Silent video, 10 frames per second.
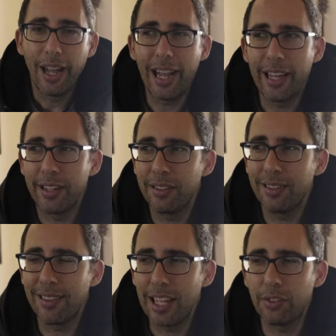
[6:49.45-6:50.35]
And
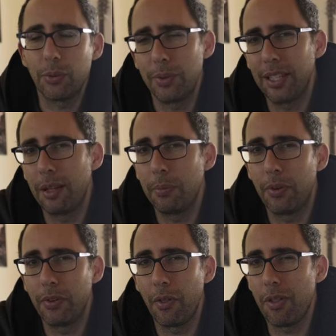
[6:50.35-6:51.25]
that's a really
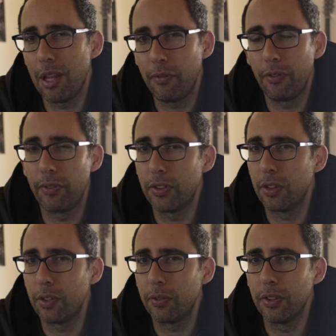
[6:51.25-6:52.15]
important thing for
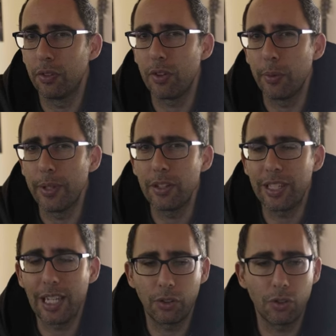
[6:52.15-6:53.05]
photographers, that we
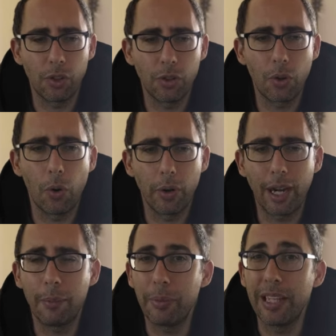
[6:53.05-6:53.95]
don't get so caught
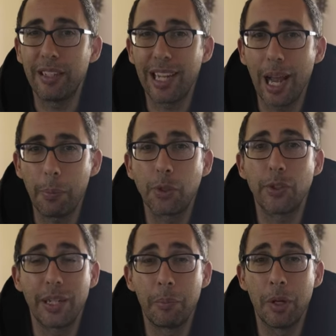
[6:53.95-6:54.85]
up in
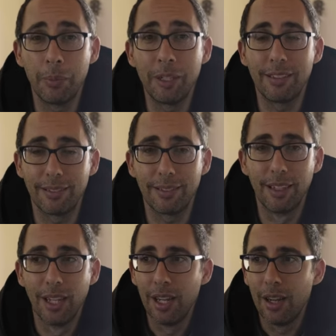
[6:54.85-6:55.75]
capturing moments
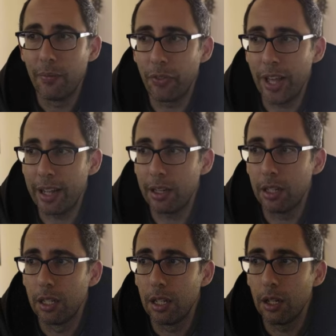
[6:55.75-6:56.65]
that
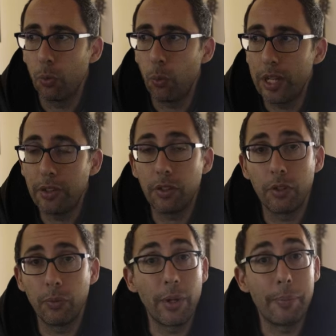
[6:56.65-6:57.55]
we
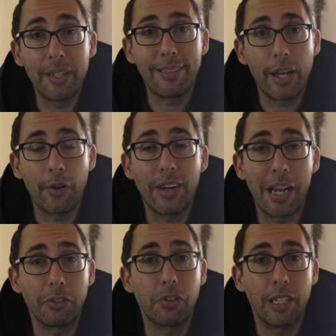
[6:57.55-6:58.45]
miss out on
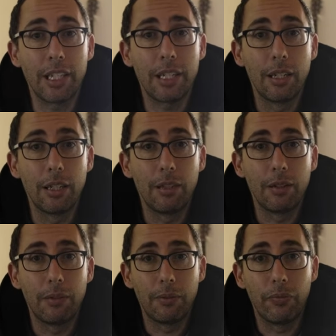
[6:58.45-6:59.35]
actually
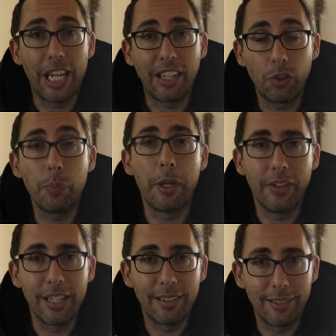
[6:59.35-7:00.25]

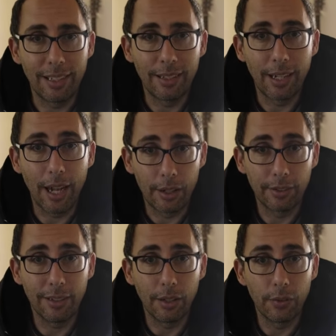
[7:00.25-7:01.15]
experiencing it
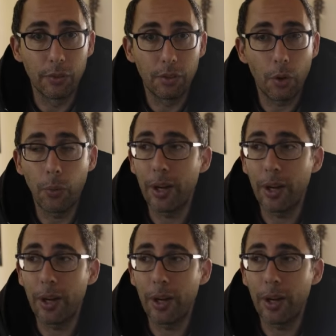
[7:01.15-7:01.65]
ourselves, that